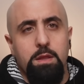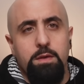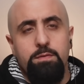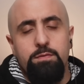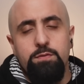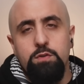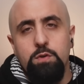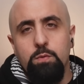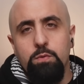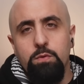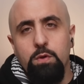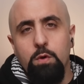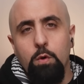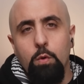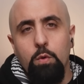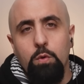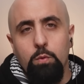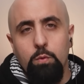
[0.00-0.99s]
they've shown the
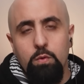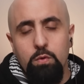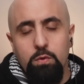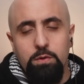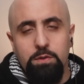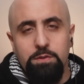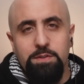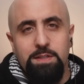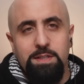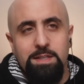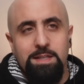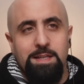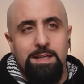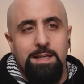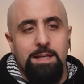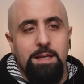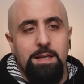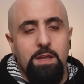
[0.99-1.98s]
whole world
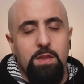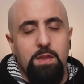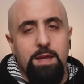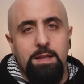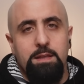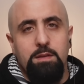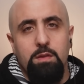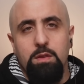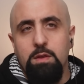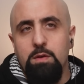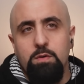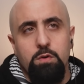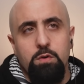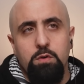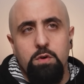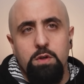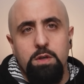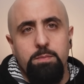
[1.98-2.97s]
that they're
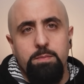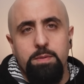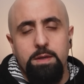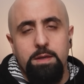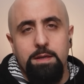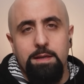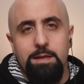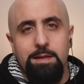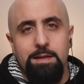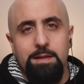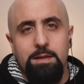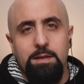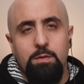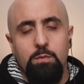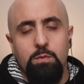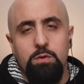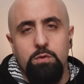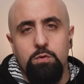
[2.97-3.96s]
not going to be
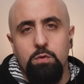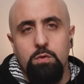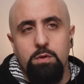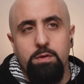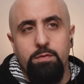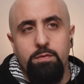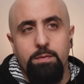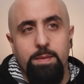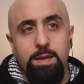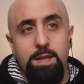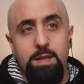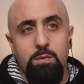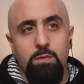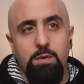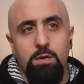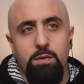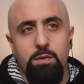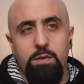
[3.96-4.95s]
withdrawing from
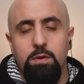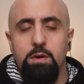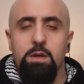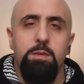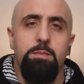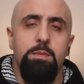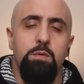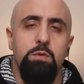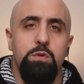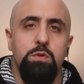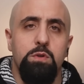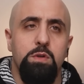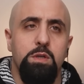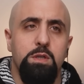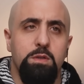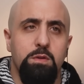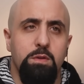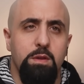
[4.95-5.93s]
anywhere, and they're going to be
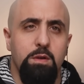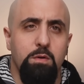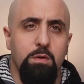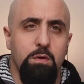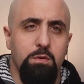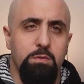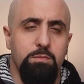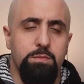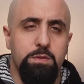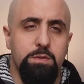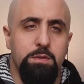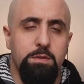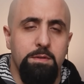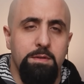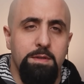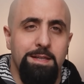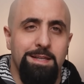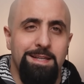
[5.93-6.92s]
returning to their homes.